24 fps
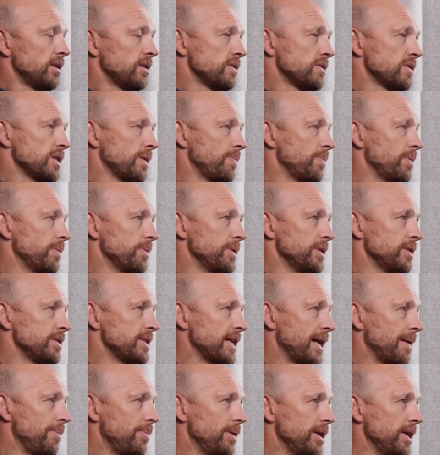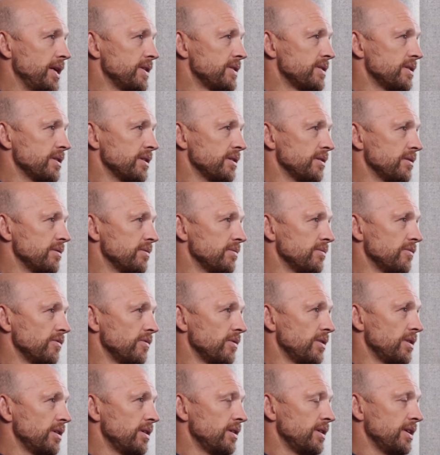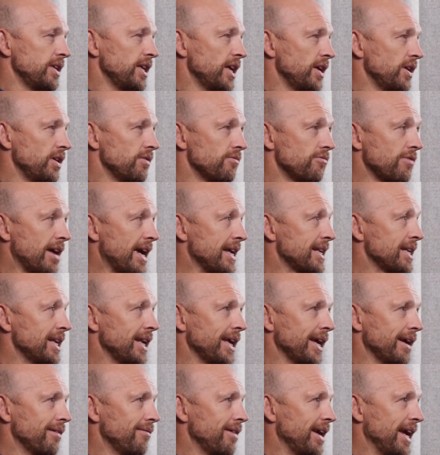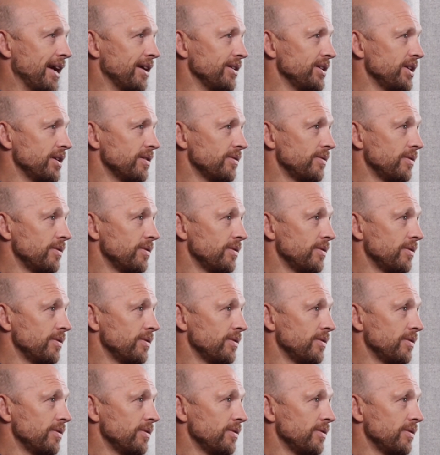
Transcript: supplement tablets. You're rattling around.